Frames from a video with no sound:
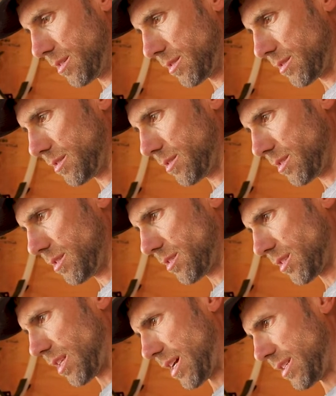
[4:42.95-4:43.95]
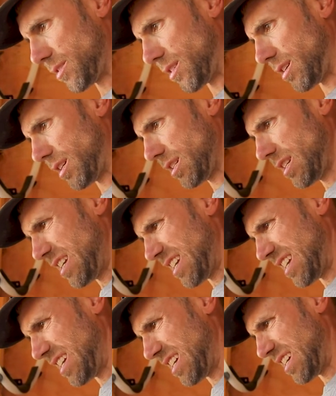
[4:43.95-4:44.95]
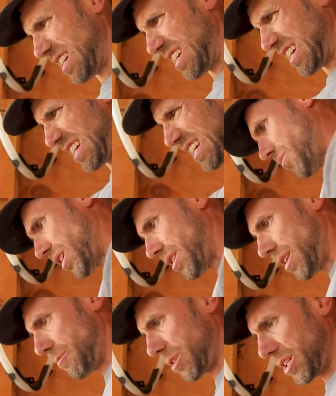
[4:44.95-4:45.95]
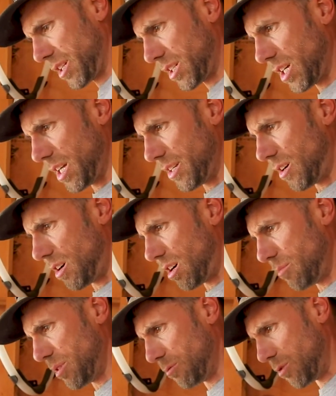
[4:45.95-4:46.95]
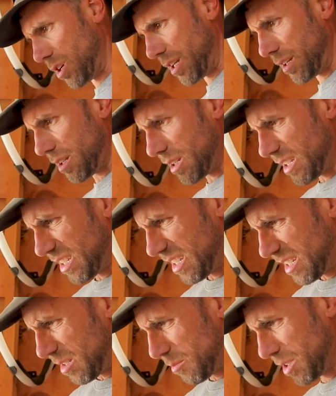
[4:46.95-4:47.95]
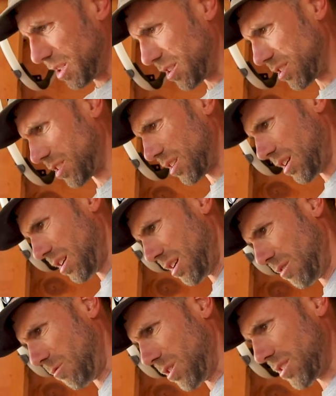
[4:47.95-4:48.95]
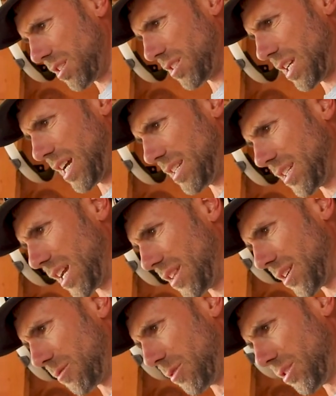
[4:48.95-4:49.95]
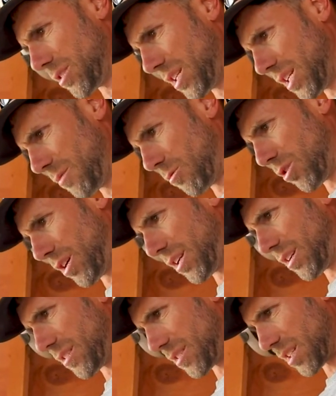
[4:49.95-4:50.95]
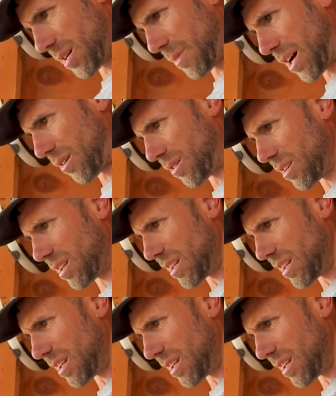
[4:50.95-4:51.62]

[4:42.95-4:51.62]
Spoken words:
So this just slides on, and then we're going to cut all but one, because once they're tied together, we only need one to come out.